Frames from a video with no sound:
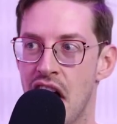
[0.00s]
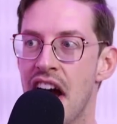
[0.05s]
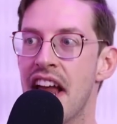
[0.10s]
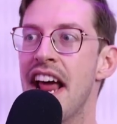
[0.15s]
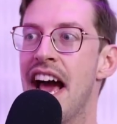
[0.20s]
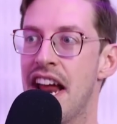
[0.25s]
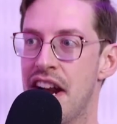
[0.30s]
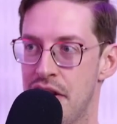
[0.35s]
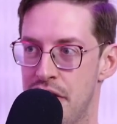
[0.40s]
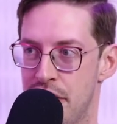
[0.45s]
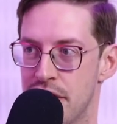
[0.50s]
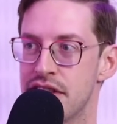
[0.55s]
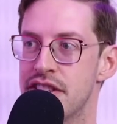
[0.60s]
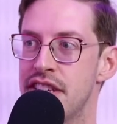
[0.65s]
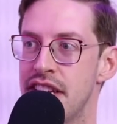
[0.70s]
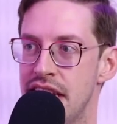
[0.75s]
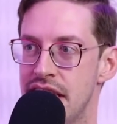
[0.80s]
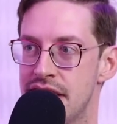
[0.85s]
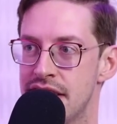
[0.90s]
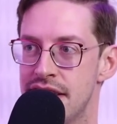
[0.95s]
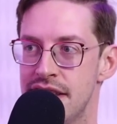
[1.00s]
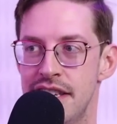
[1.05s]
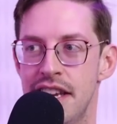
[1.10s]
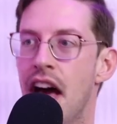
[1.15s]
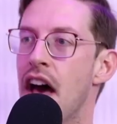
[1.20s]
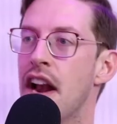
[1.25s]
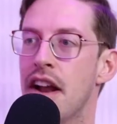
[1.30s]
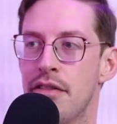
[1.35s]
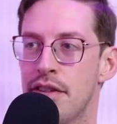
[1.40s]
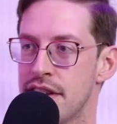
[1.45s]
Got out of their seats.
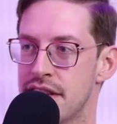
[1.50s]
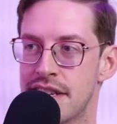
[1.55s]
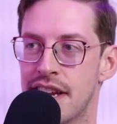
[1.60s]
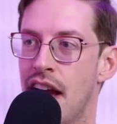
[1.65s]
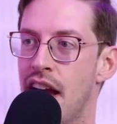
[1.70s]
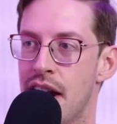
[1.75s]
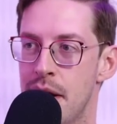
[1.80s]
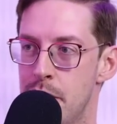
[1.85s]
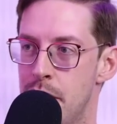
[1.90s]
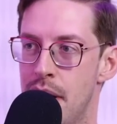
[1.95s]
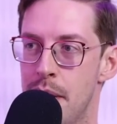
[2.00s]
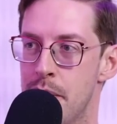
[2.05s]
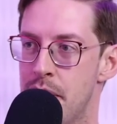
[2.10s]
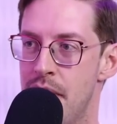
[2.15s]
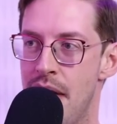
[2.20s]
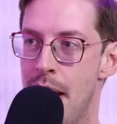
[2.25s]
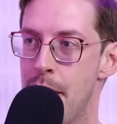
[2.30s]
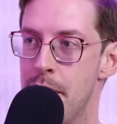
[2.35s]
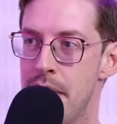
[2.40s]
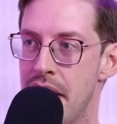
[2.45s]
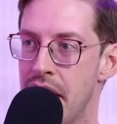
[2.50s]
None of us got a bump that